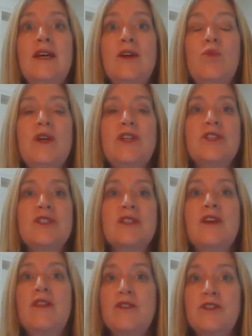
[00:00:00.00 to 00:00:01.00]
which is
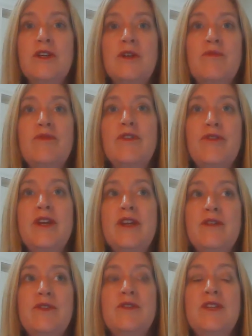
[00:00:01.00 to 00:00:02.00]
another term for free.
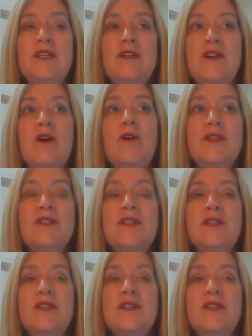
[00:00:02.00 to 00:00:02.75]
If you didn't know,